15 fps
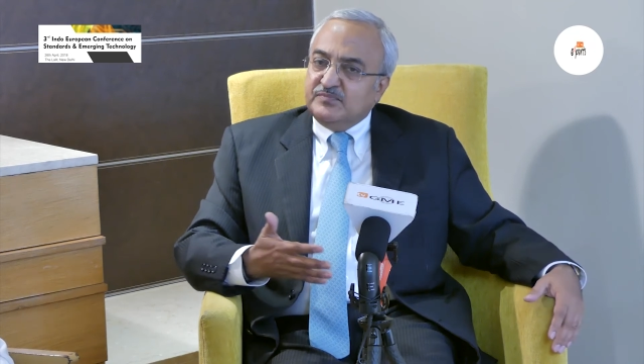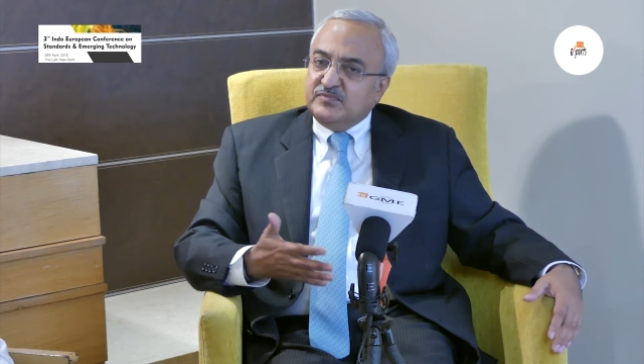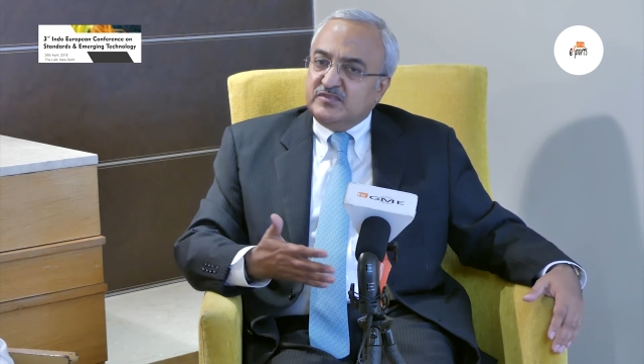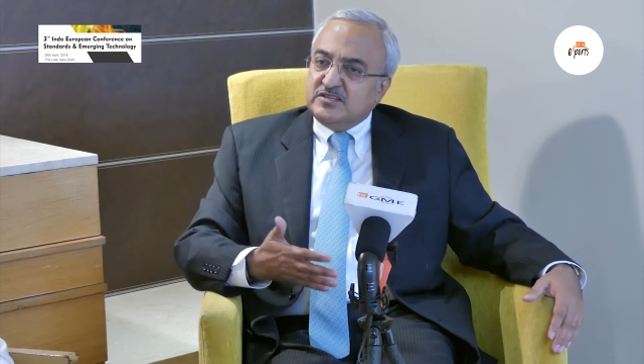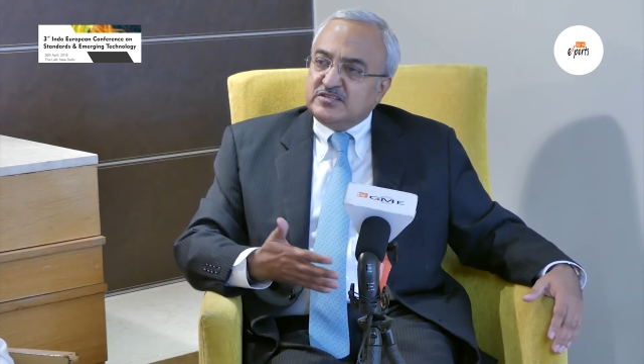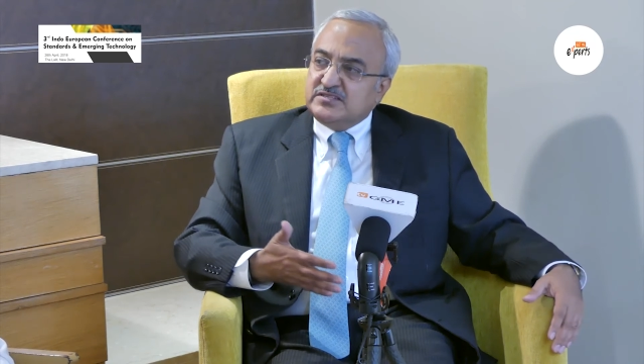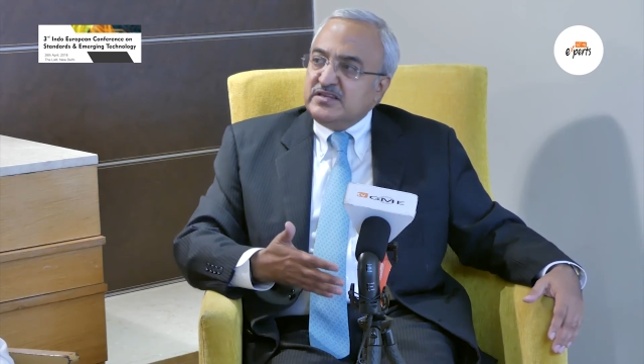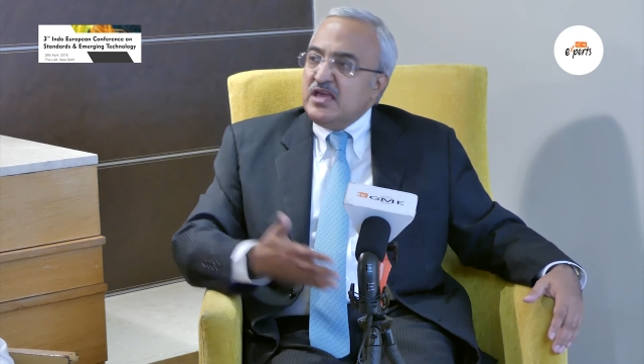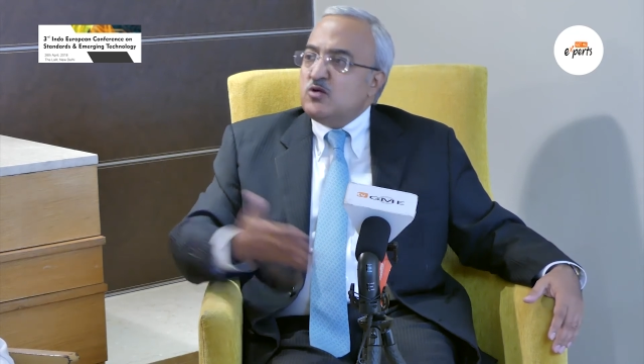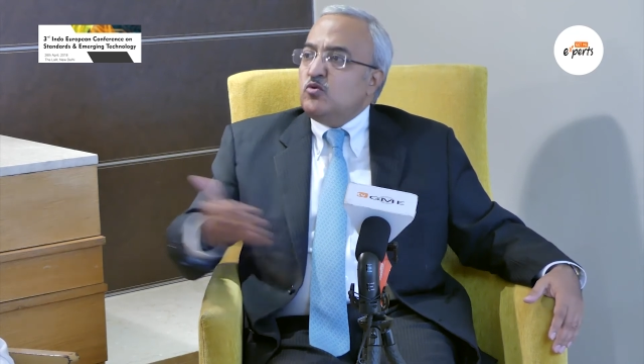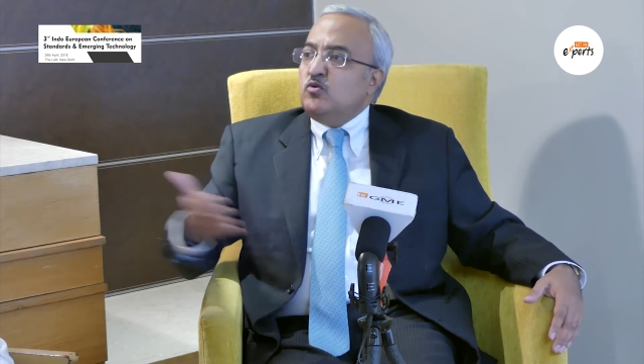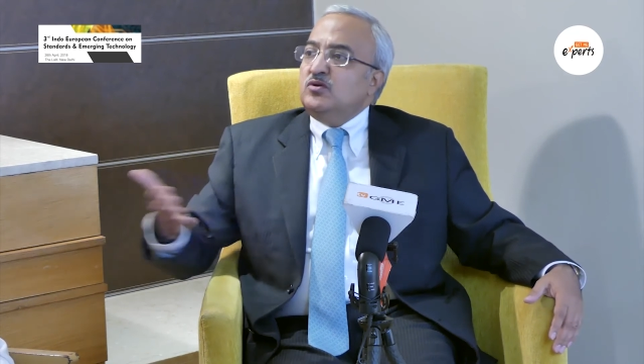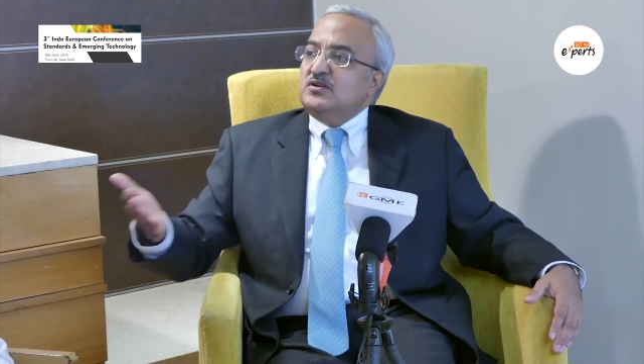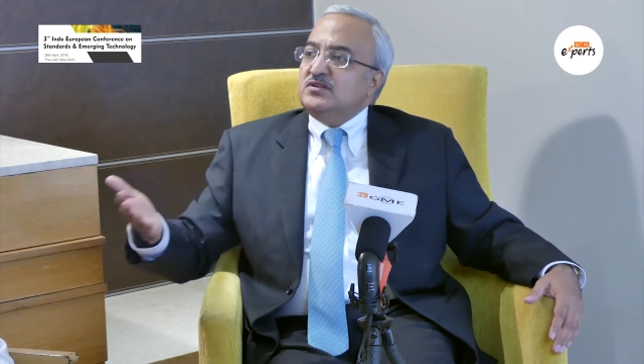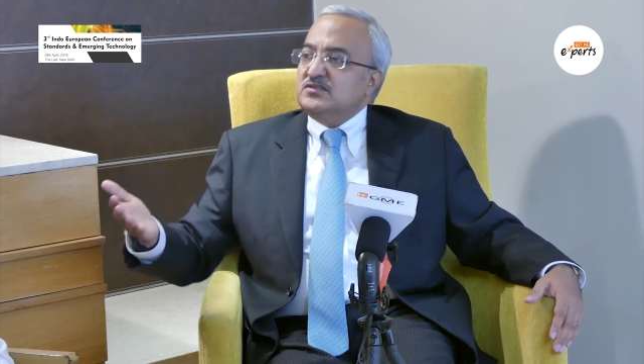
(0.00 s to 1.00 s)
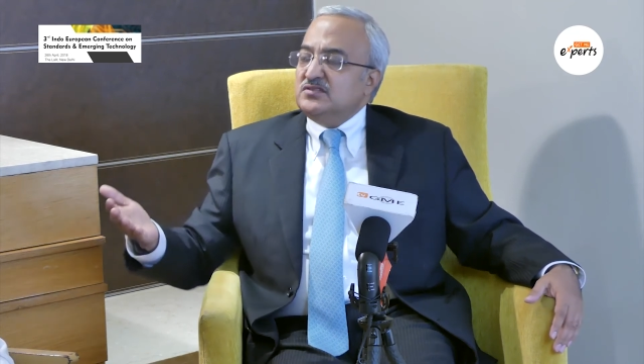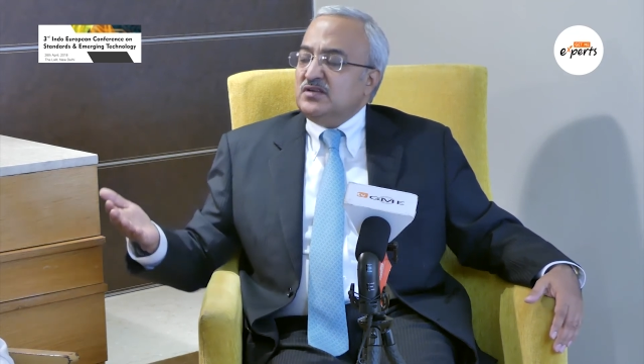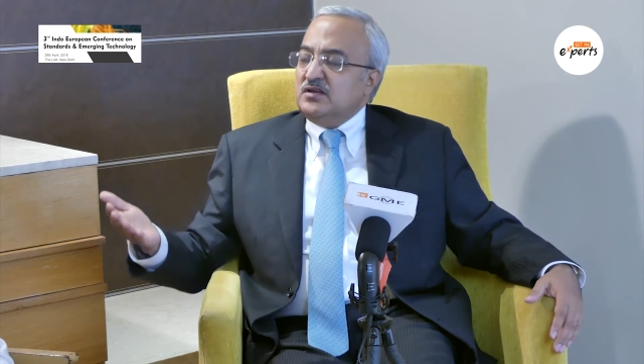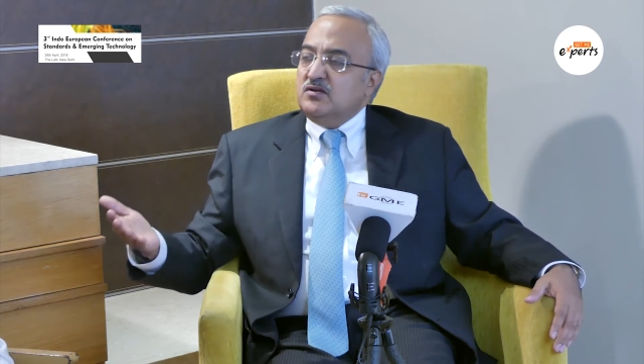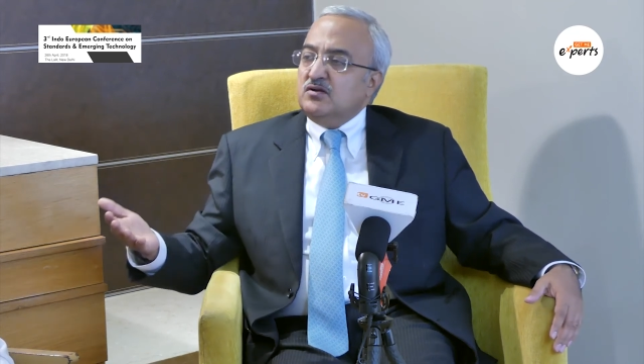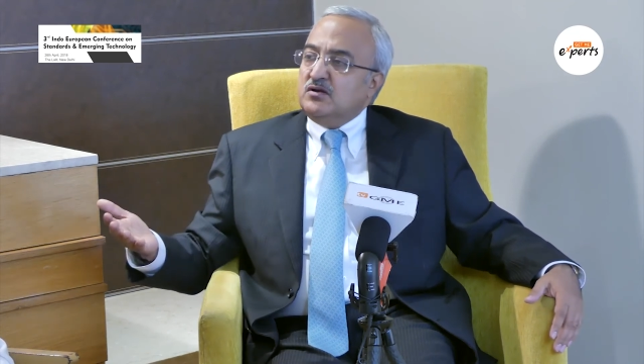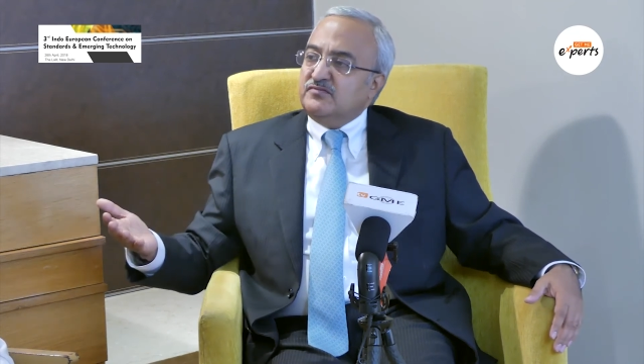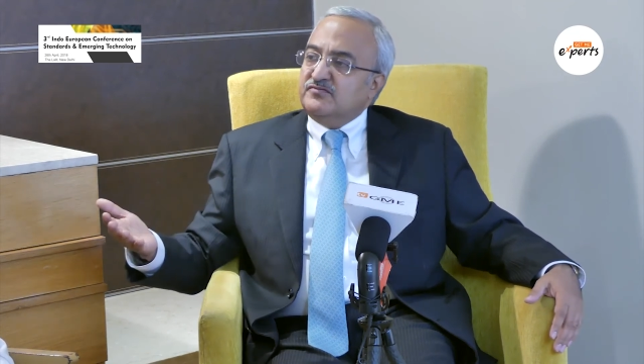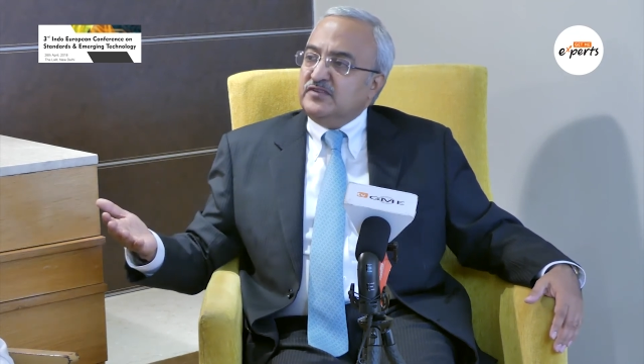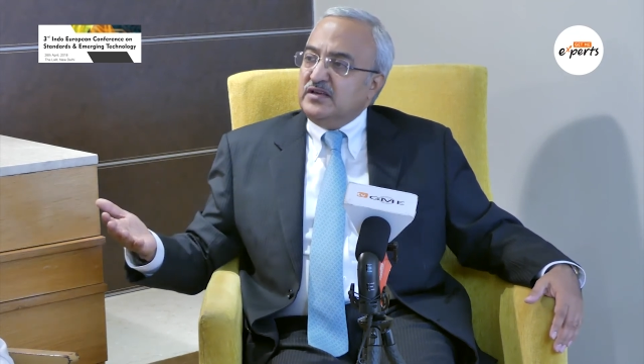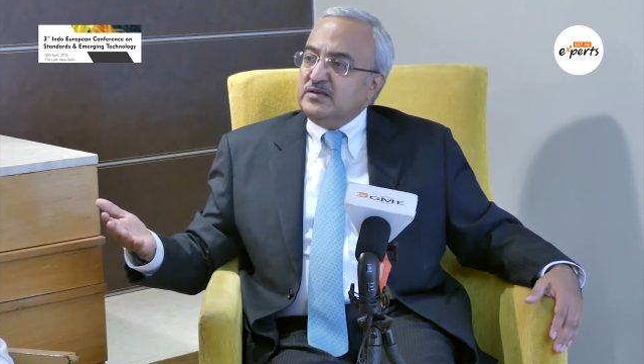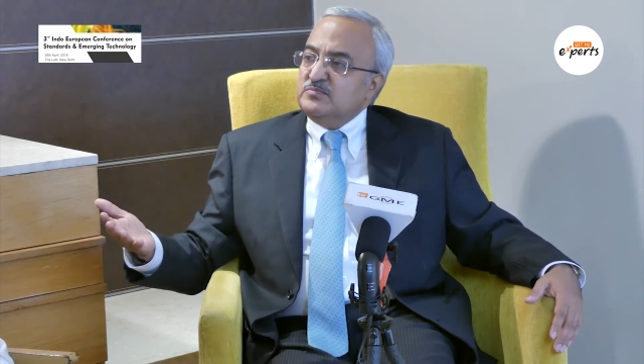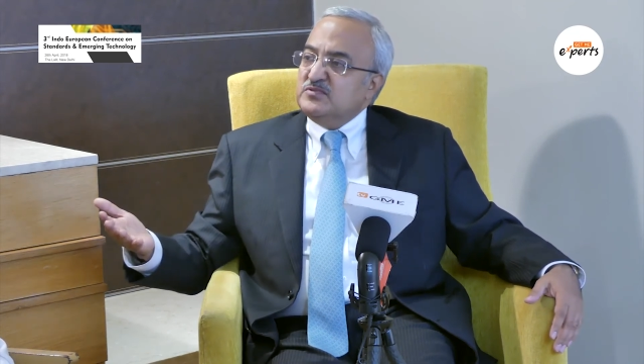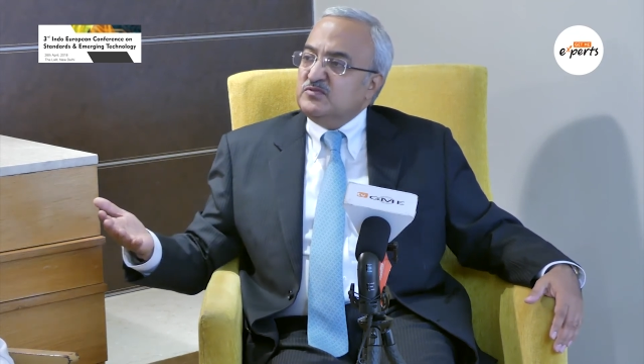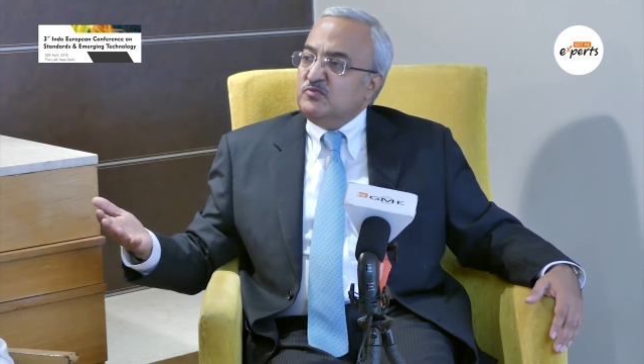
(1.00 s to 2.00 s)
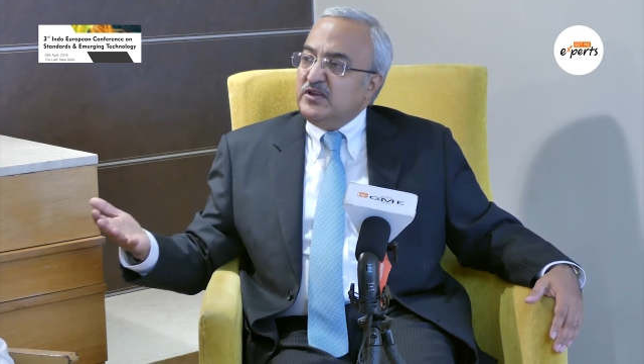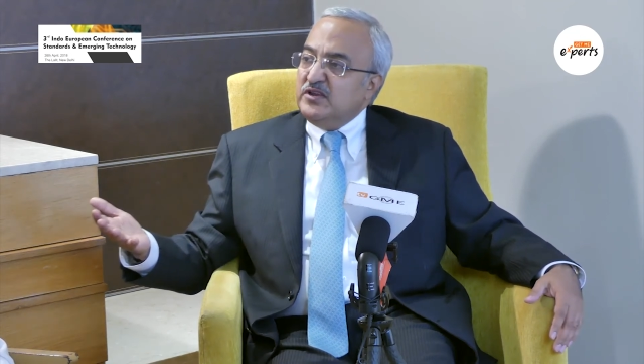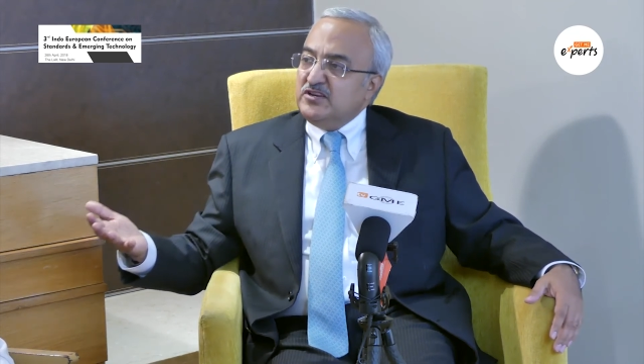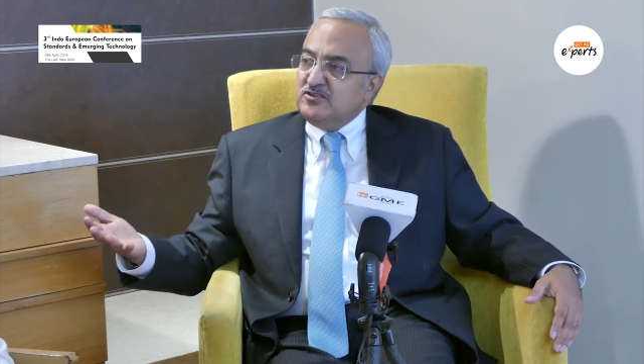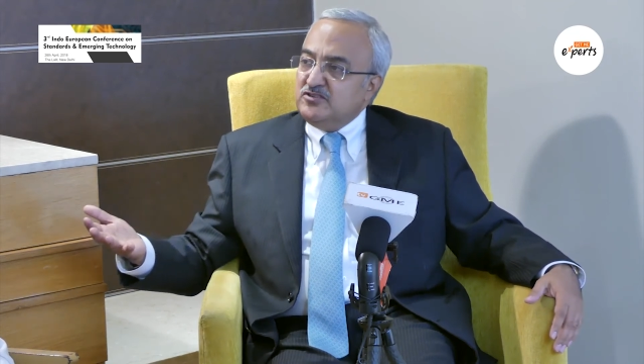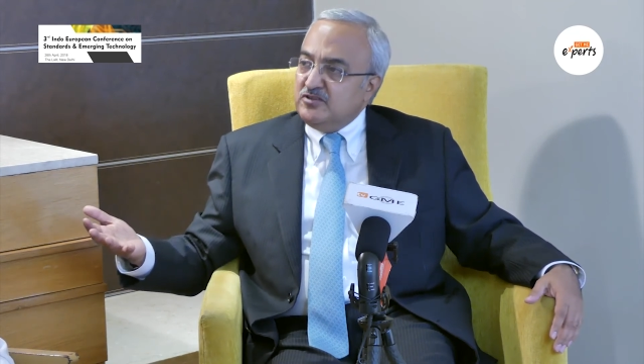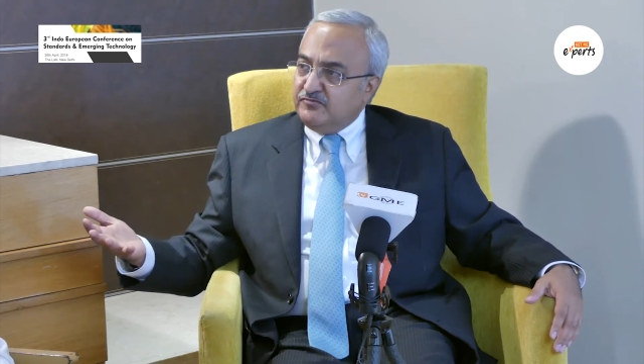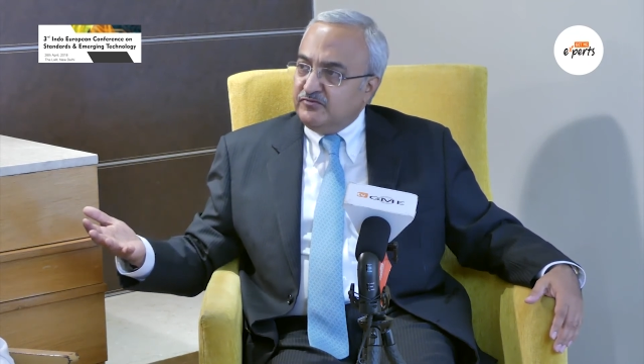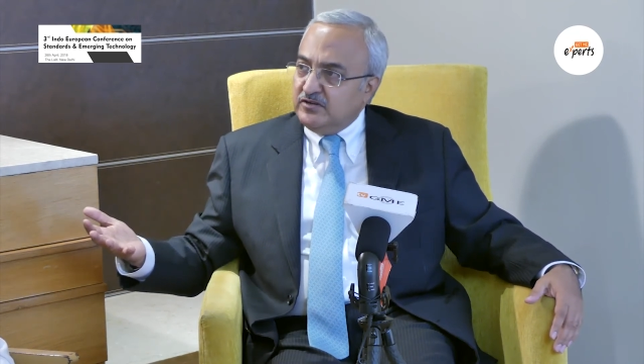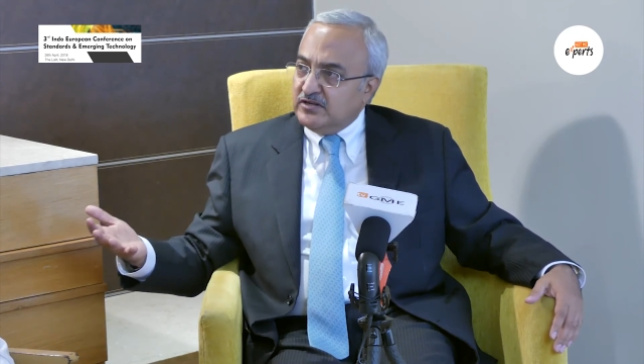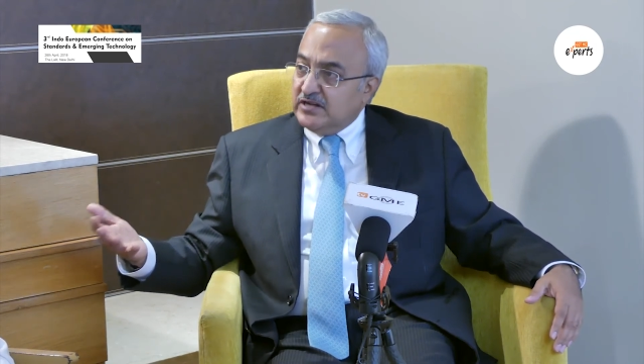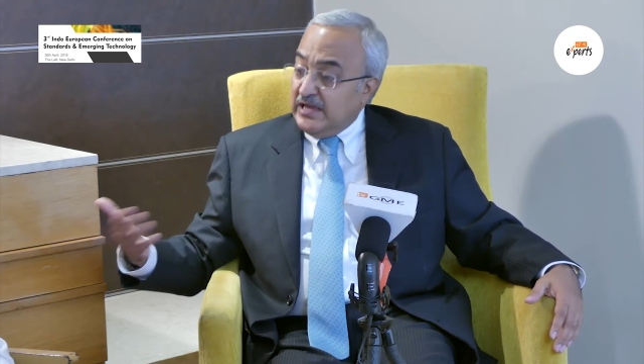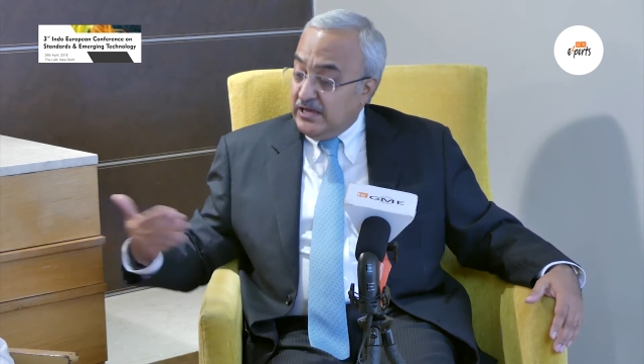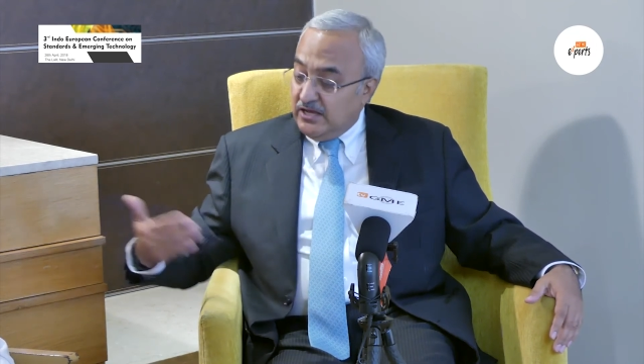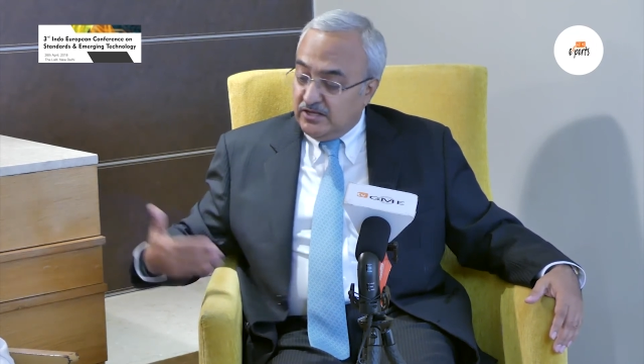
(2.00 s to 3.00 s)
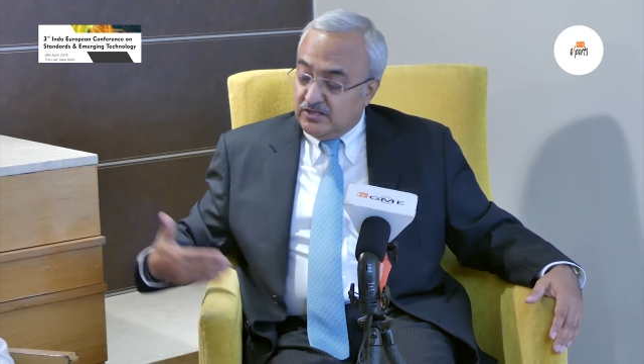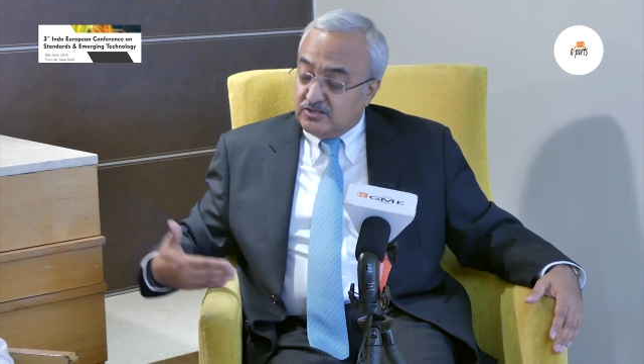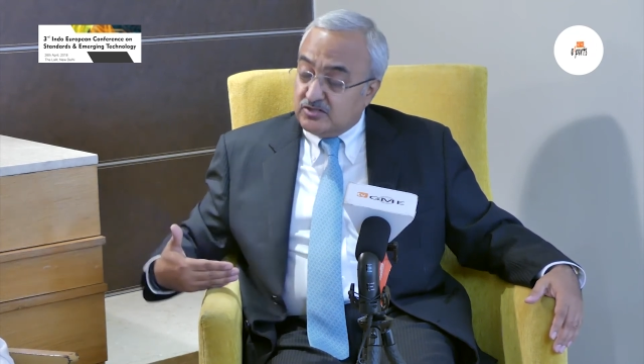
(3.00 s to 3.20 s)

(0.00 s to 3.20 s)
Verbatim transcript: the stakeholders are a lot of times very different. It's